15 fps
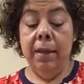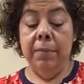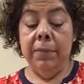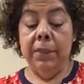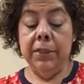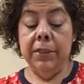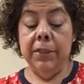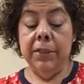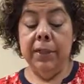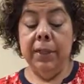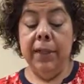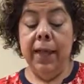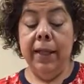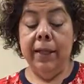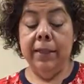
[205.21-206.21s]
This
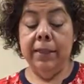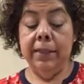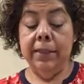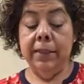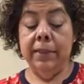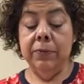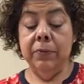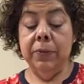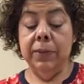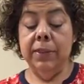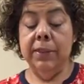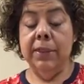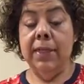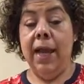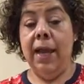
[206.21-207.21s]
analysis
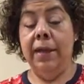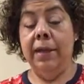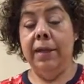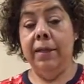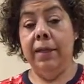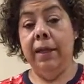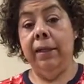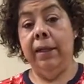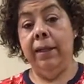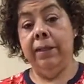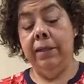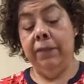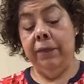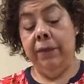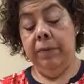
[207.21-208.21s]
was data
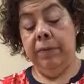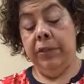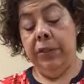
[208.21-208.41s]
collected from